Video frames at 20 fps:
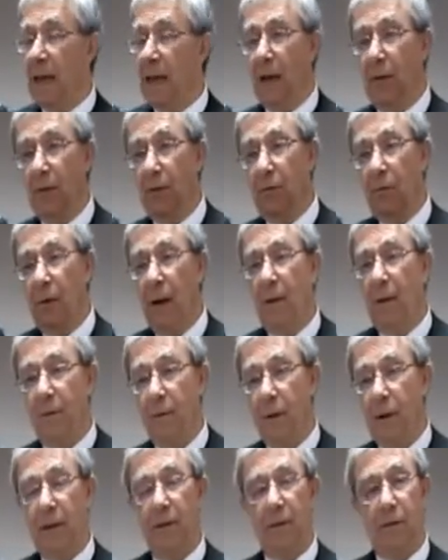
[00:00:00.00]
Now, the
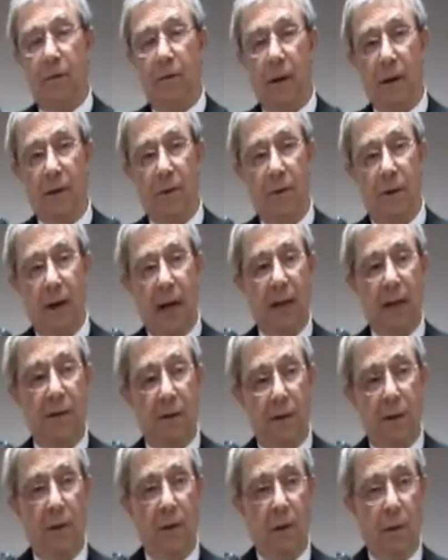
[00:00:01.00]
driver ed instructor
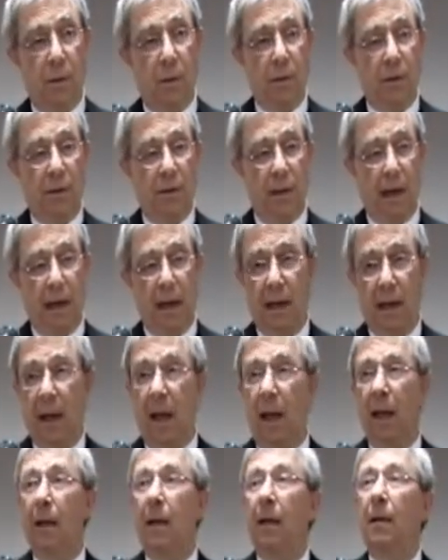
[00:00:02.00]
next to you would
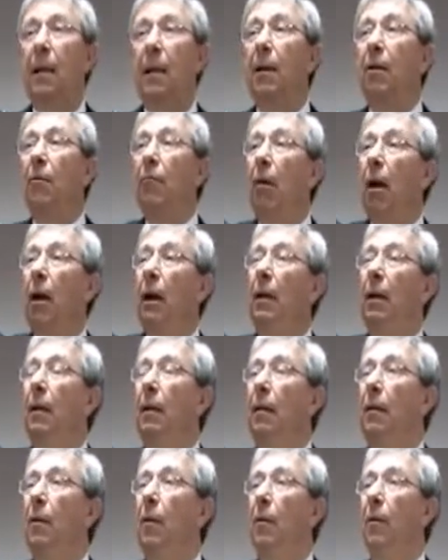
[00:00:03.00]
say, Take a right
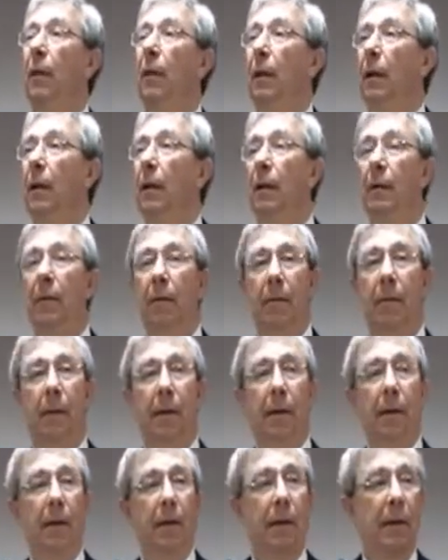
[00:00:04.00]
over here,
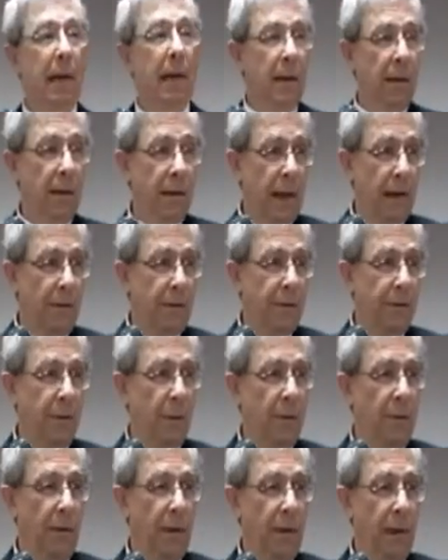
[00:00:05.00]
take a
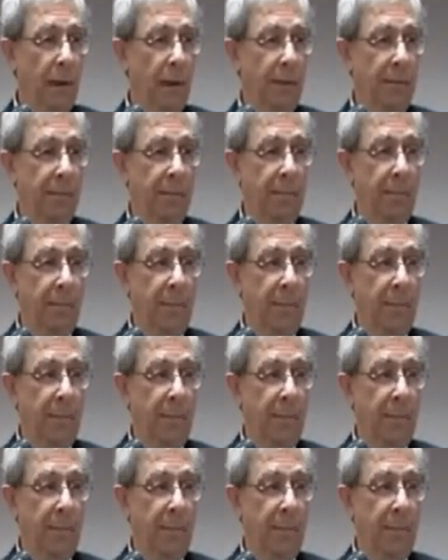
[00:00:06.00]
left over there.